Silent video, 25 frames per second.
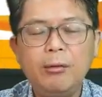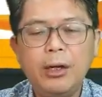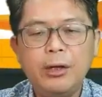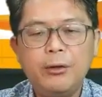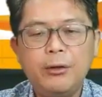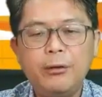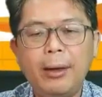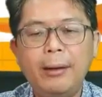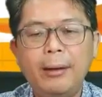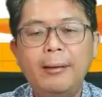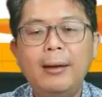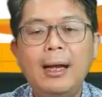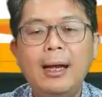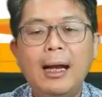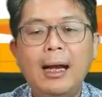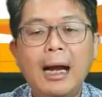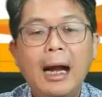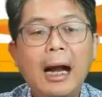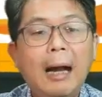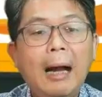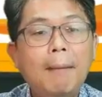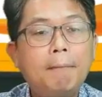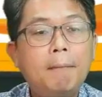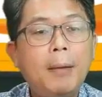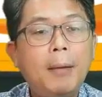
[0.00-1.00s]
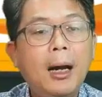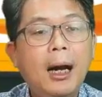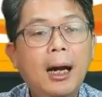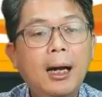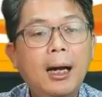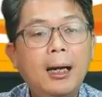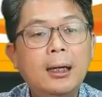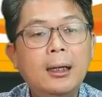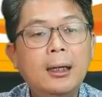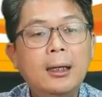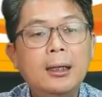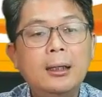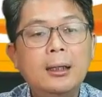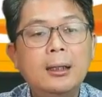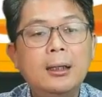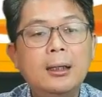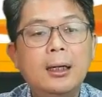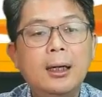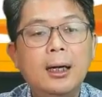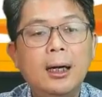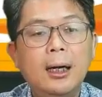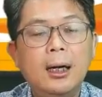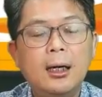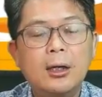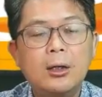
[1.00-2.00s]
kind of railway track. Up
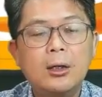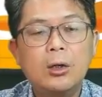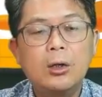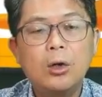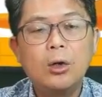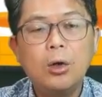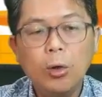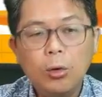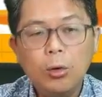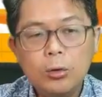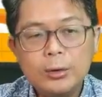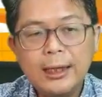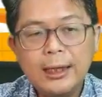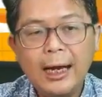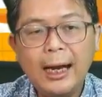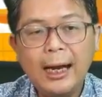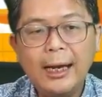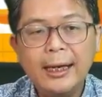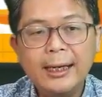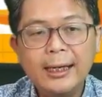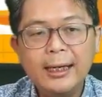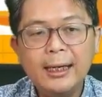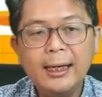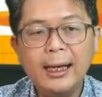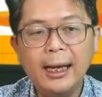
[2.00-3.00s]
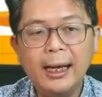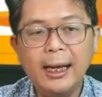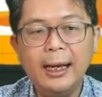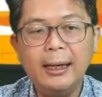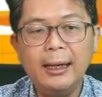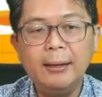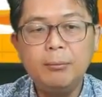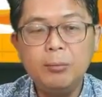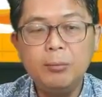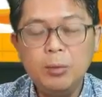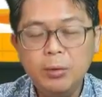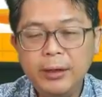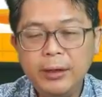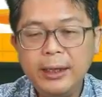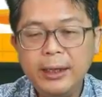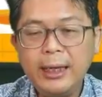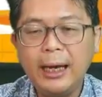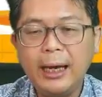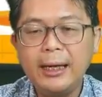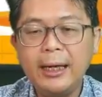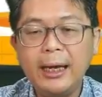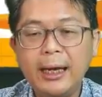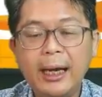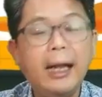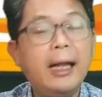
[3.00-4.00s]
bar, close higher
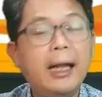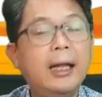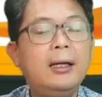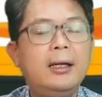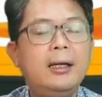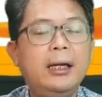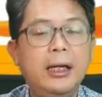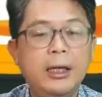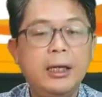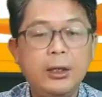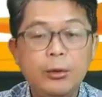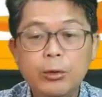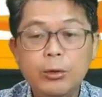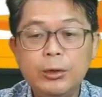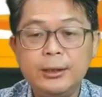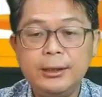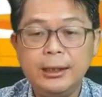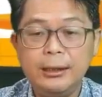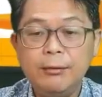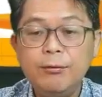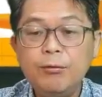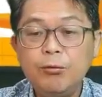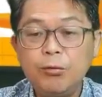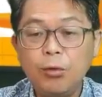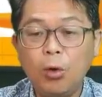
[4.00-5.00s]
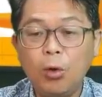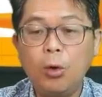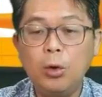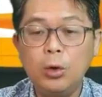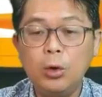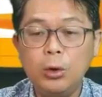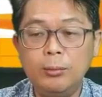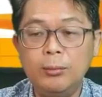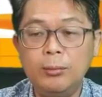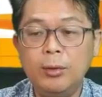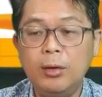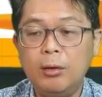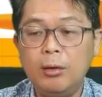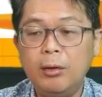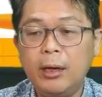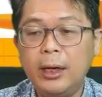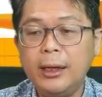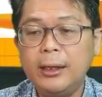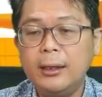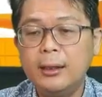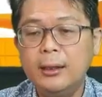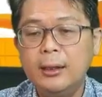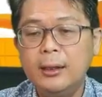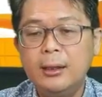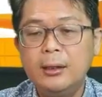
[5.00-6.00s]
and moving higher and increasing
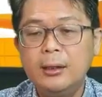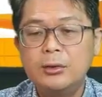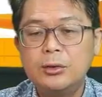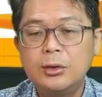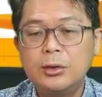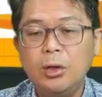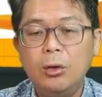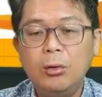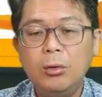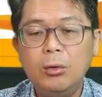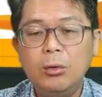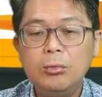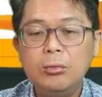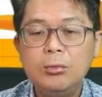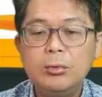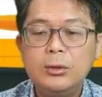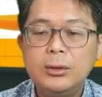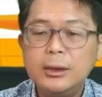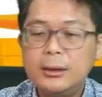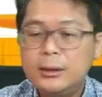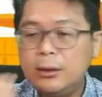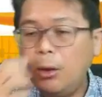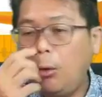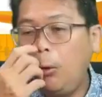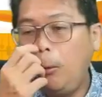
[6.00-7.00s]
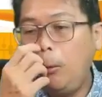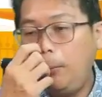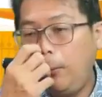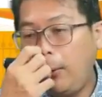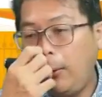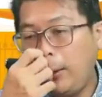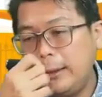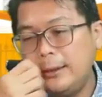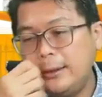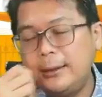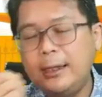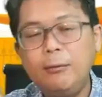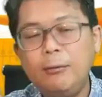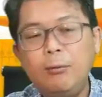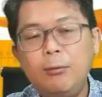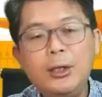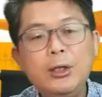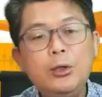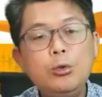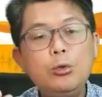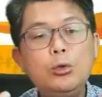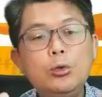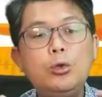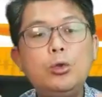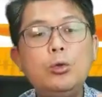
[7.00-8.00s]
volume. All right, so the whole
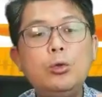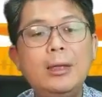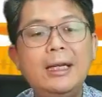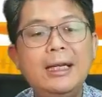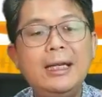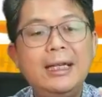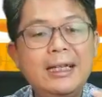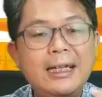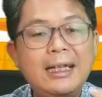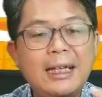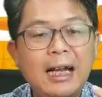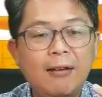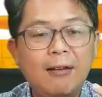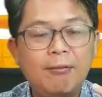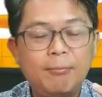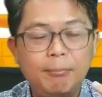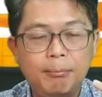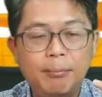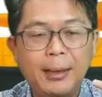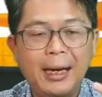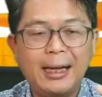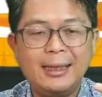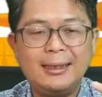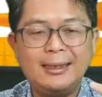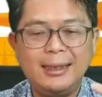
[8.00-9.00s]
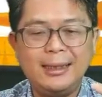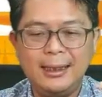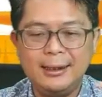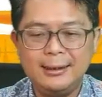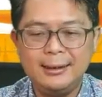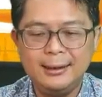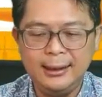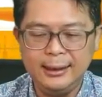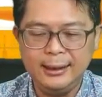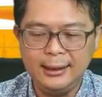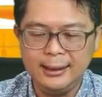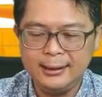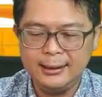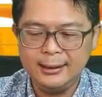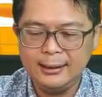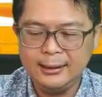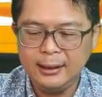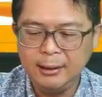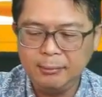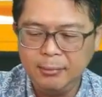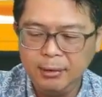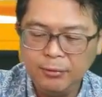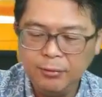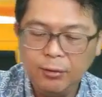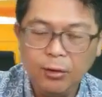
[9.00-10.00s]
point is that when you do enough back
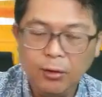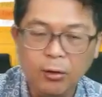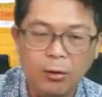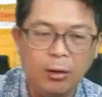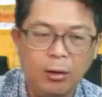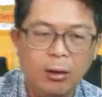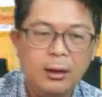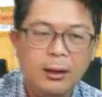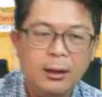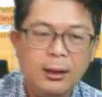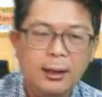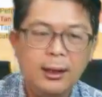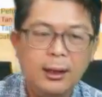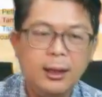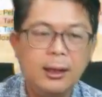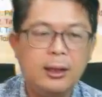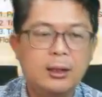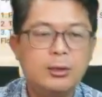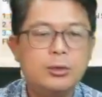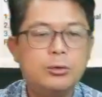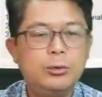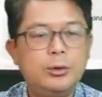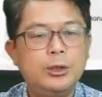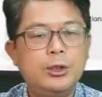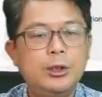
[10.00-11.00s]
testing, as I said before,